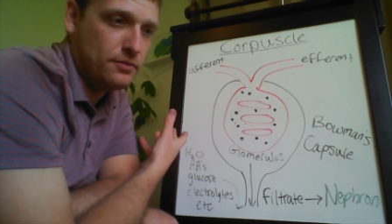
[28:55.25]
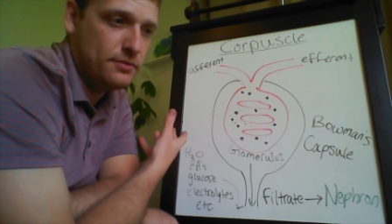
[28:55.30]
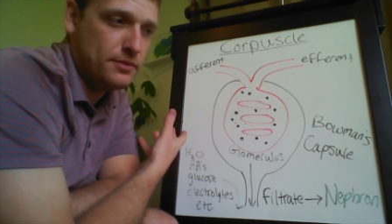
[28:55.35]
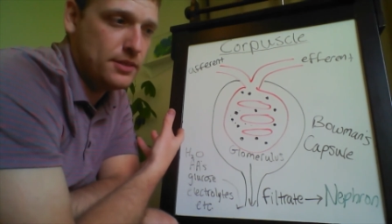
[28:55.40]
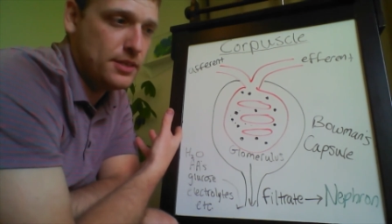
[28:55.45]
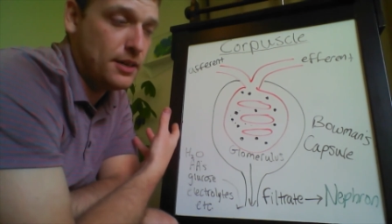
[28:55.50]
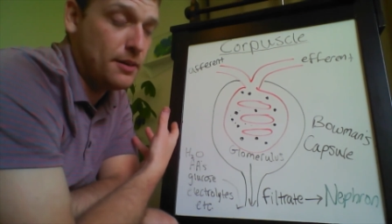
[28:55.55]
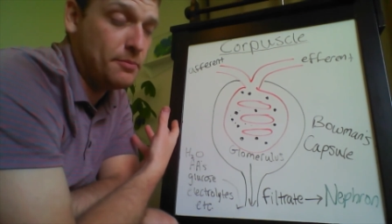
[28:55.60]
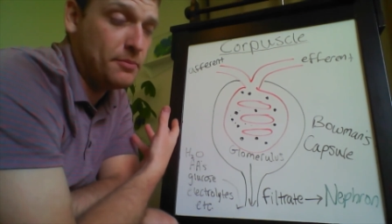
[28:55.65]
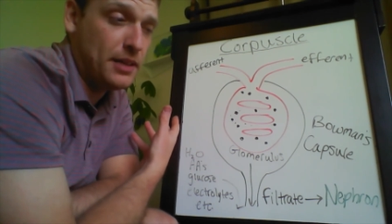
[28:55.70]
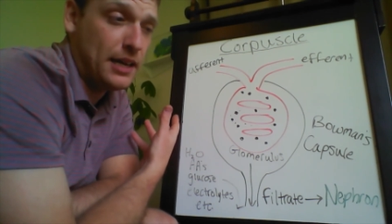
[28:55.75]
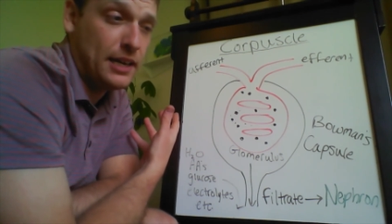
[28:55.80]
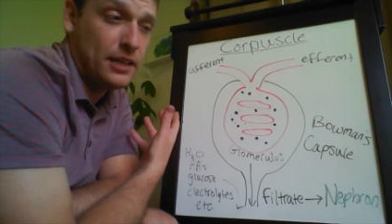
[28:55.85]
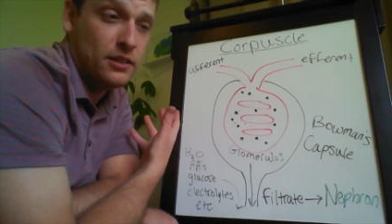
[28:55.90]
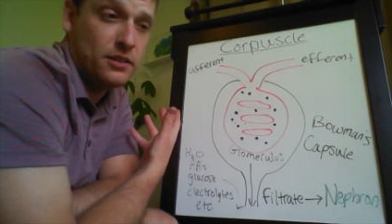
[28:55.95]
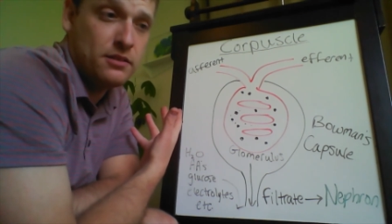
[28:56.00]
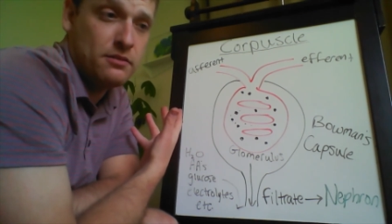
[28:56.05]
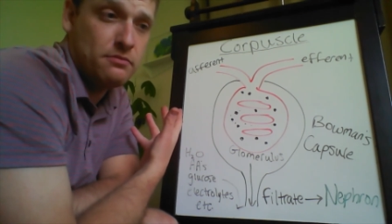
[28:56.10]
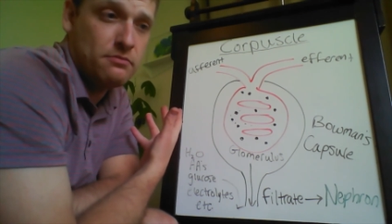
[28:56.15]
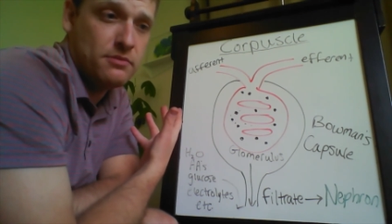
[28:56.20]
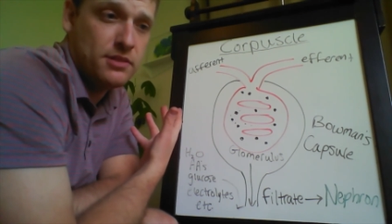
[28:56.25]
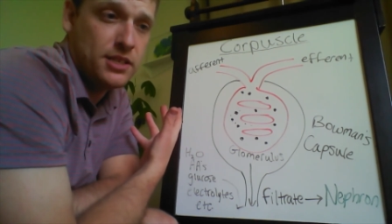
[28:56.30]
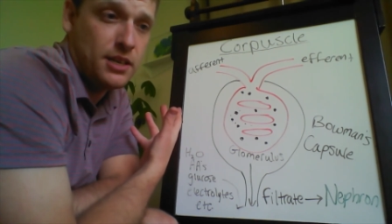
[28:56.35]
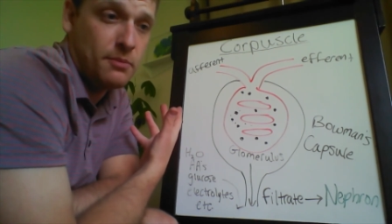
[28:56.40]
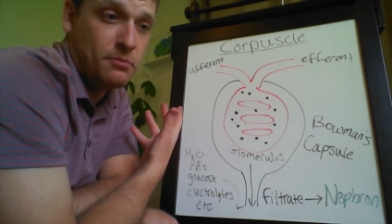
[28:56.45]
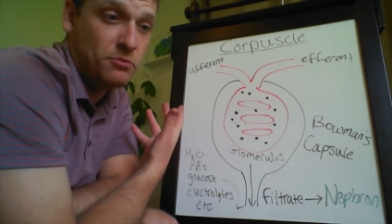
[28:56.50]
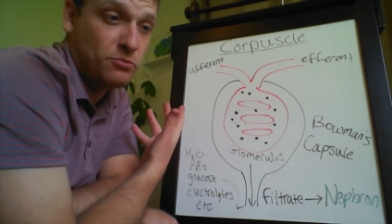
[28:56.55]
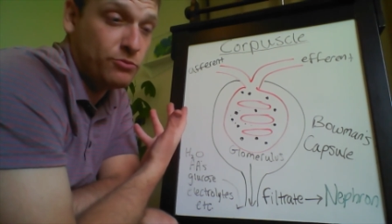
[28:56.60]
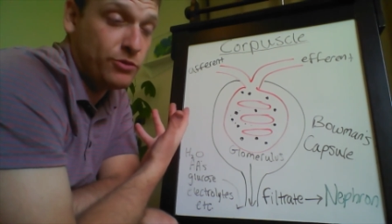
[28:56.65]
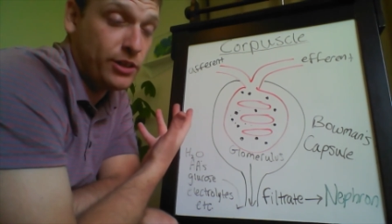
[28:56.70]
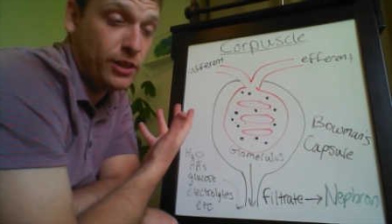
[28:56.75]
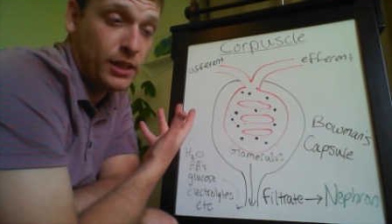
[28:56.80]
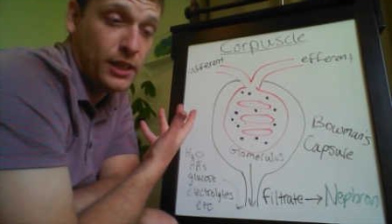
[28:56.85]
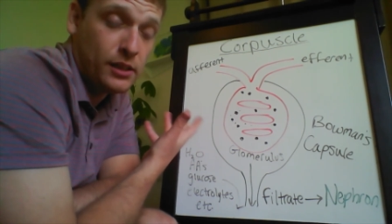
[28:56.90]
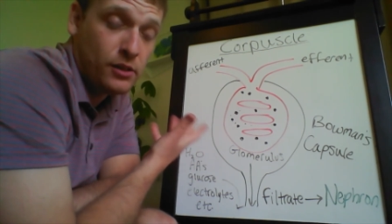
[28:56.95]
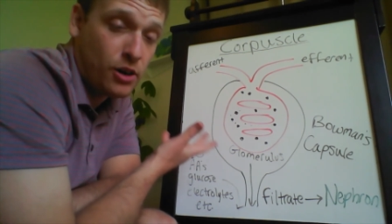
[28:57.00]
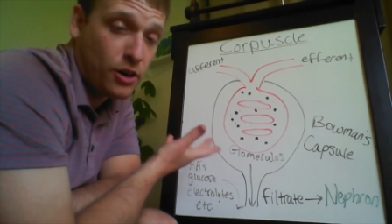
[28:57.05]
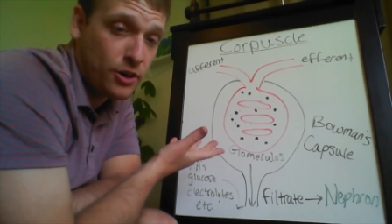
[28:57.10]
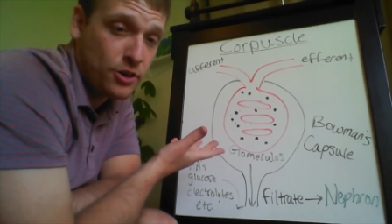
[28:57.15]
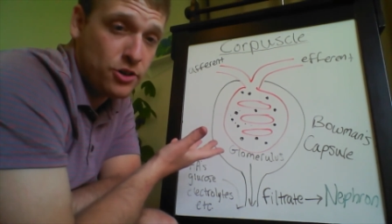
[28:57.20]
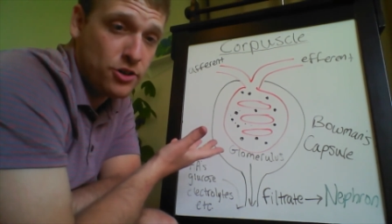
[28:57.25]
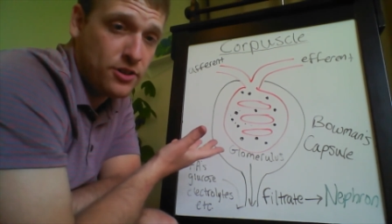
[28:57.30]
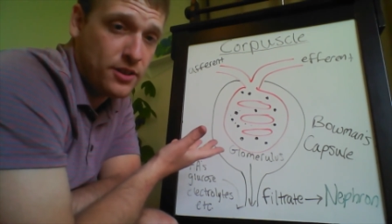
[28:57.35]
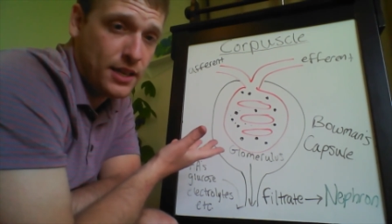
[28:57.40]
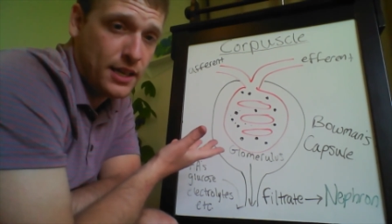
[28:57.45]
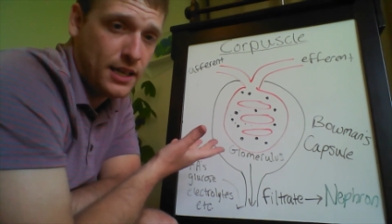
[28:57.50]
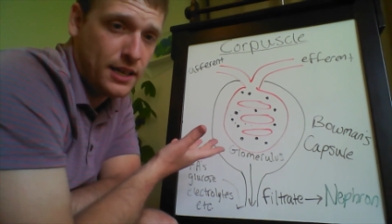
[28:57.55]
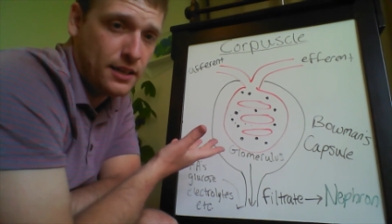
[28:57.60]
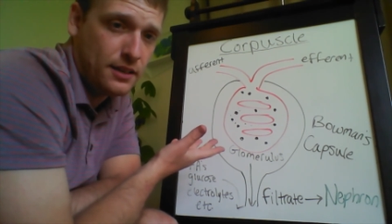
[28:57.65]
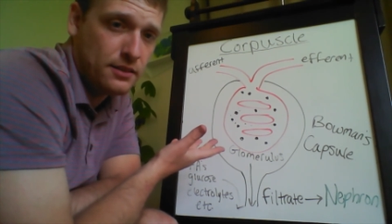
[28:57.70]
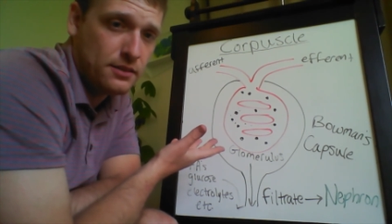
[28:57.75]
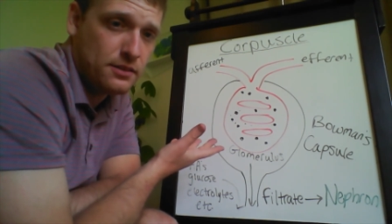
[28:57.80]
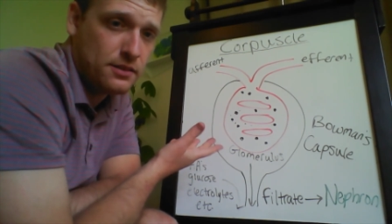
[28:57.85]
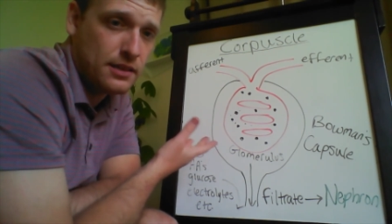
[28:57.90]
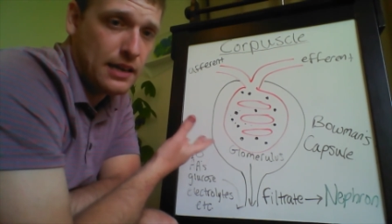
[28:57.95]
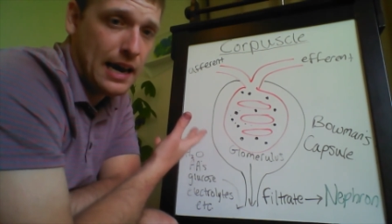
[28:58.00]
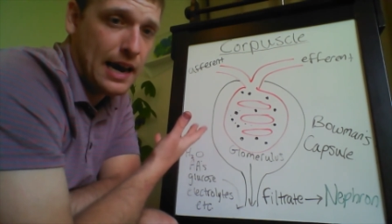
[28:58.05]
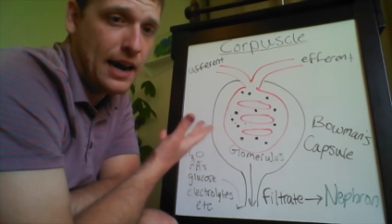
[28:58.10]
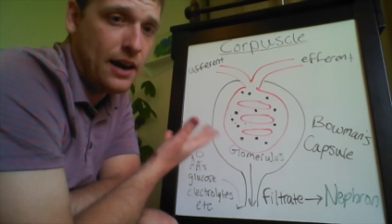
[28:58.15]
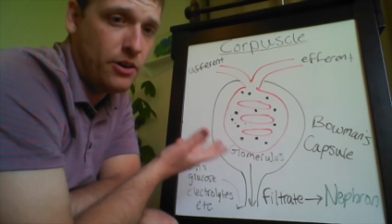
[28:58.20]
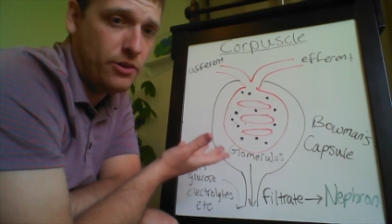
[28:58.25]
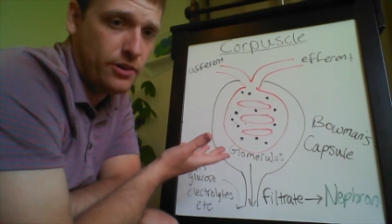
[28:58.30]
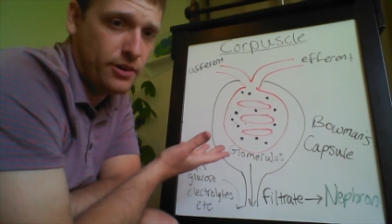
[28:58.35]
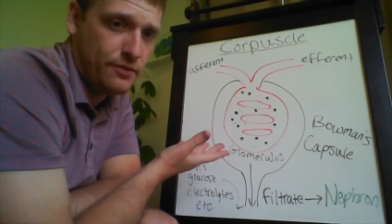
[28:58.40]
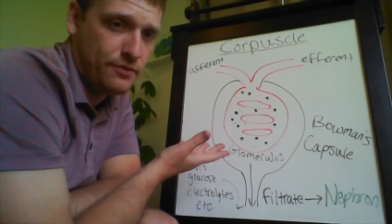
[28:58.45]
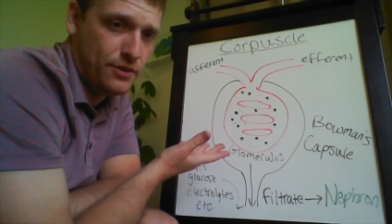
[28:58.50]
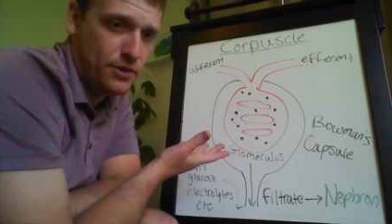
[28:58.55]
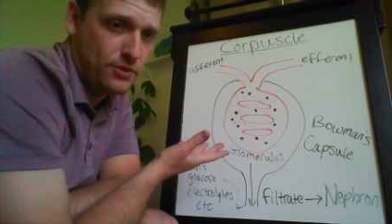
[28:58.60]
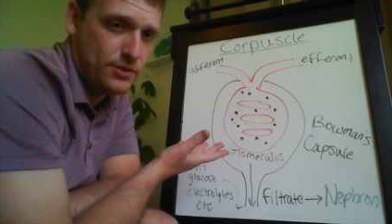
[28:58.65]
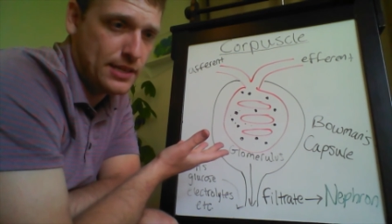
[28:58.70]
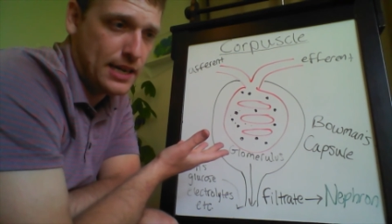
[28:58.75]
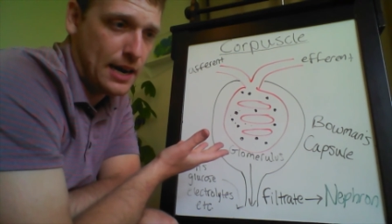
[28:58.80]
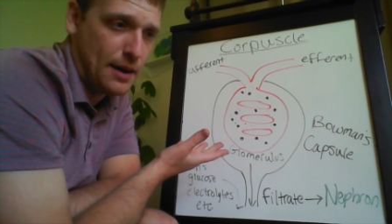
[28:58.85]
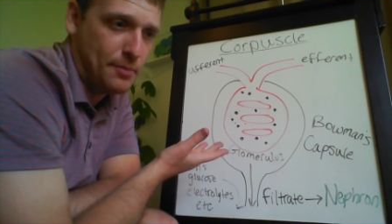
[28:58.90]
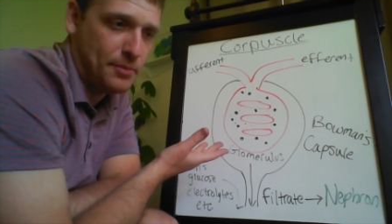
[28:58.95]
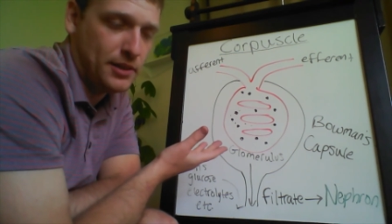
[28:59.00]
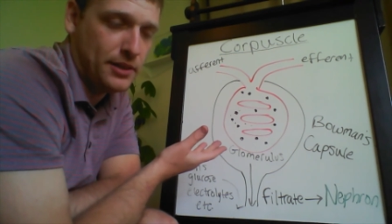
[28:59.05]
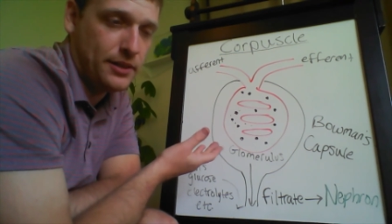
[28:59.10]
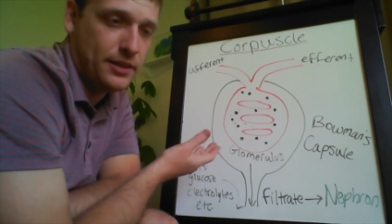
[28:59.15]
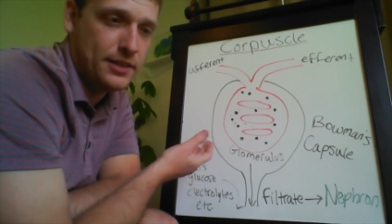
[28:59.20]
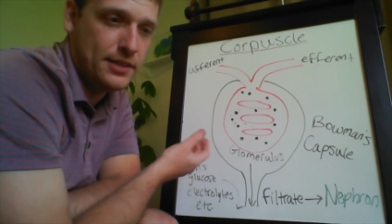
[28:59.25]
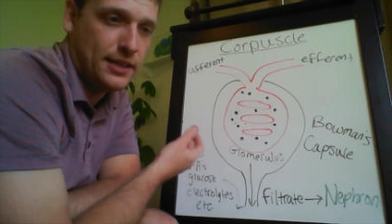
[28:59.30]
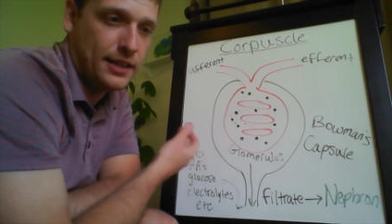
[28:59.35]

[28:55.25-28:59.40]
some really large things out of those capillaries,